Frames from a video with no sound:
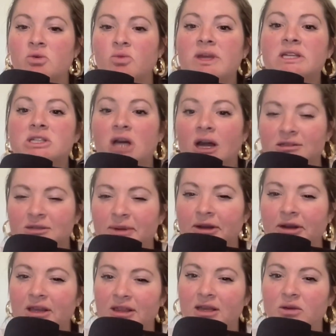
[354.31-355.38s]
We had talked about
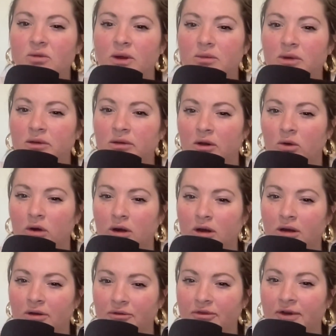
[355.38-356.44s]
it, I think, when we
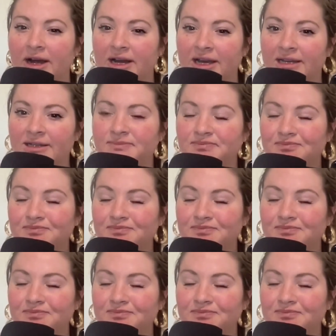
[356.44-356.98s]
recorded on Friday.